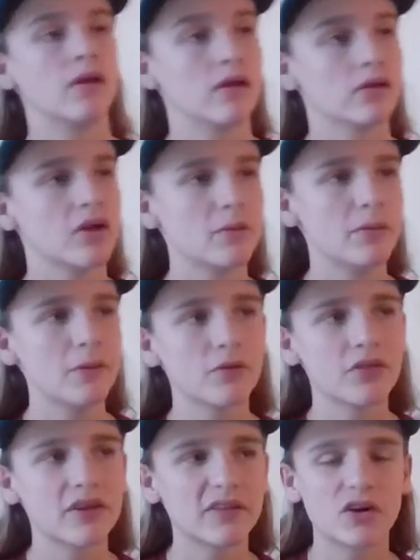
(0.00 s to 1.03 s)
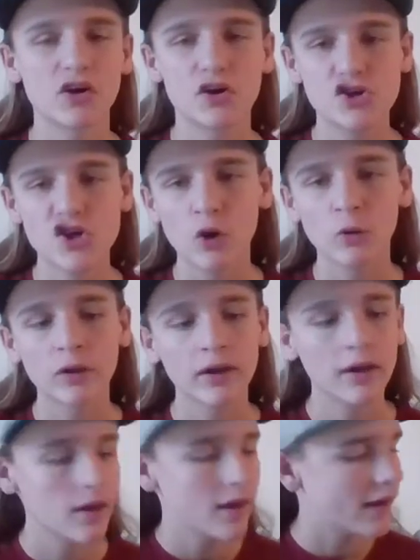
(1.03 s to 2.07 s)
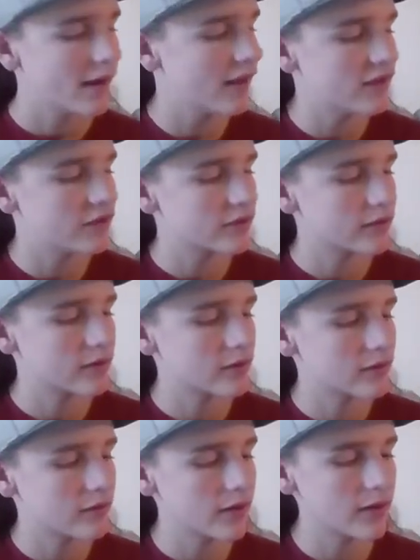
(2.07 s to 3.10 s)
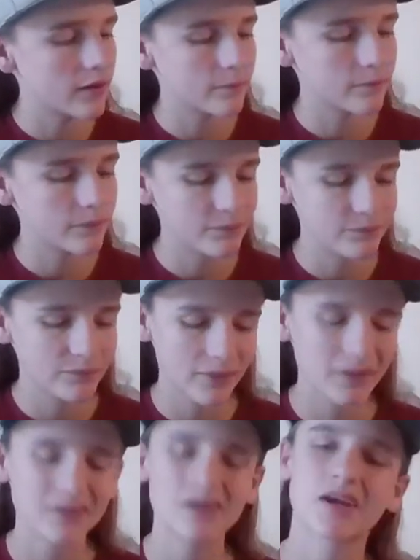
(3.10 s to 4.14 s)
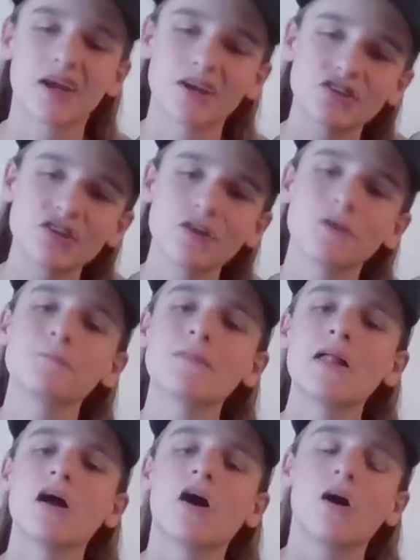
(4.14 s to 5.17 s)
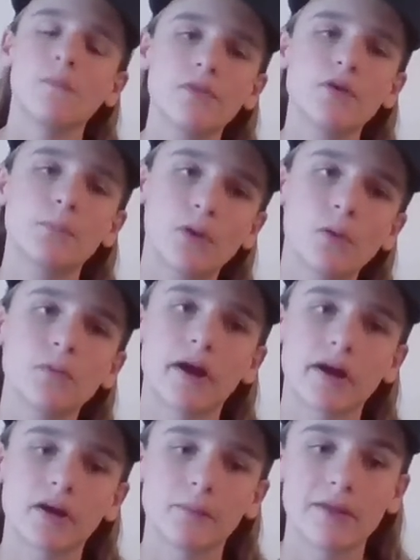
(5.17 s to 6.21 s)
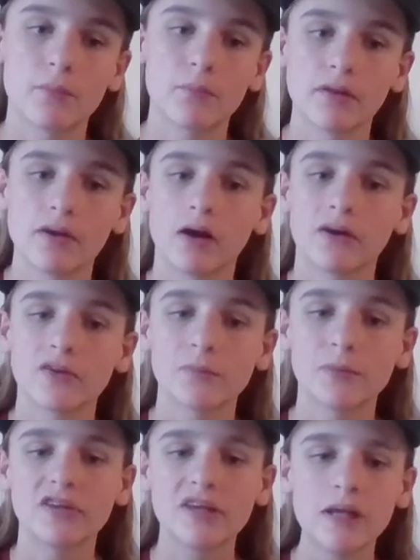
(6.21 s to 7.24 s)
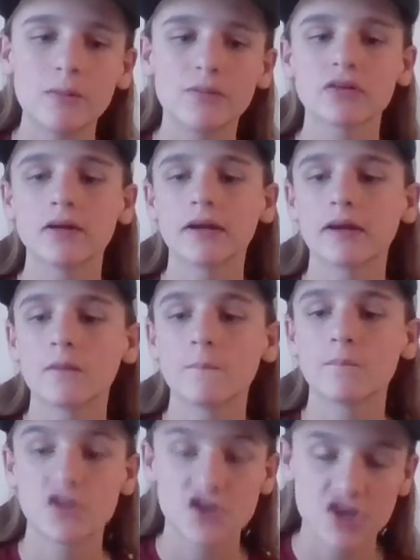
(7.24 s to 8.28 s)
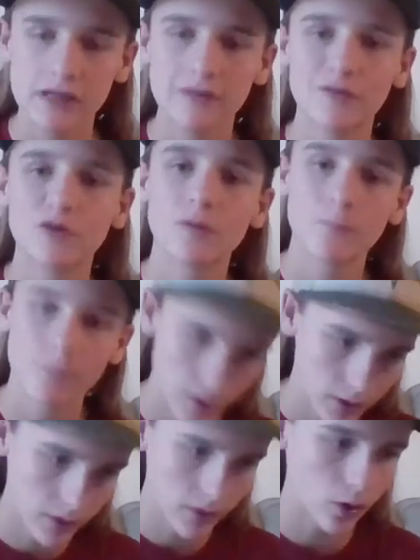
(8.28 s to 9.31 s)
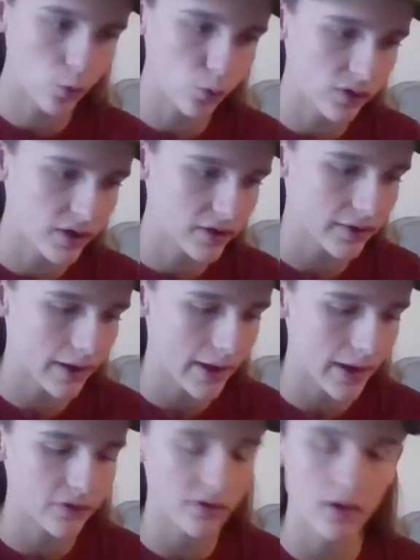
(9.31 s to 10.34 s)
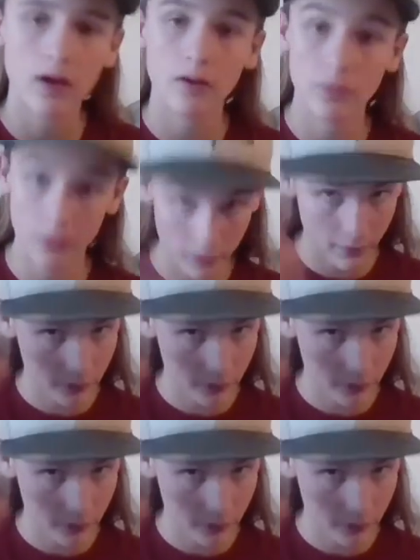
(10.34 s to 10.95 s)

a lot of people think they're a joke, and they, okay, so they're probably not going to make the playoffs. But teams like the Chiefs, uh, Oakland, and the